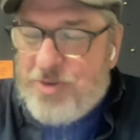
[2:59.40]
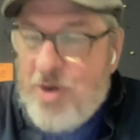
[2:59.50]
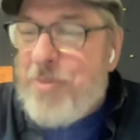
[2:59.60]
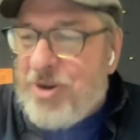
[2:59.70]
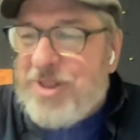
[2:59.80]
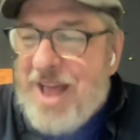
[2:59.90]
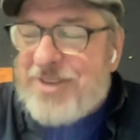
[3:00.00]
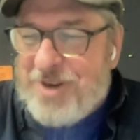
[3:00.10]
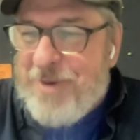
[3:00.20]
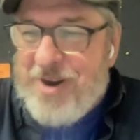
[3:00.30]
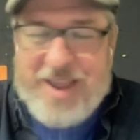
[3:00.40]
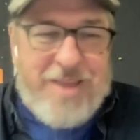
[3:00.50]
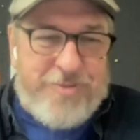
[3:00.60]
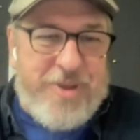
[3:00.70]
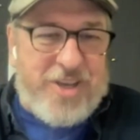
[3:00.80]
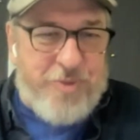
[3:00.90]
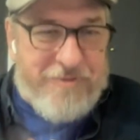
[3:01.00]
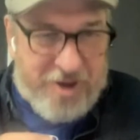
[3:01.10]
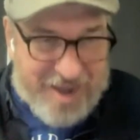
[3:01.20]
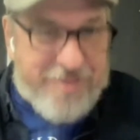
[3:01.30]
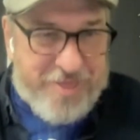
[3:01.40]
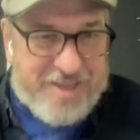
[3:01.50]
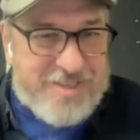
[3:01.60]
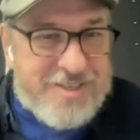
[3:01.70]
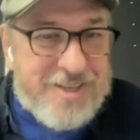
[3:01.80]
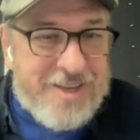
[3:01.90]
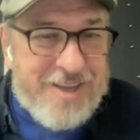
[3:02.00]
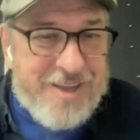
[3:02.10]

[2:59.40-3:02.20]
no middle class in America, and it's because we forgot this.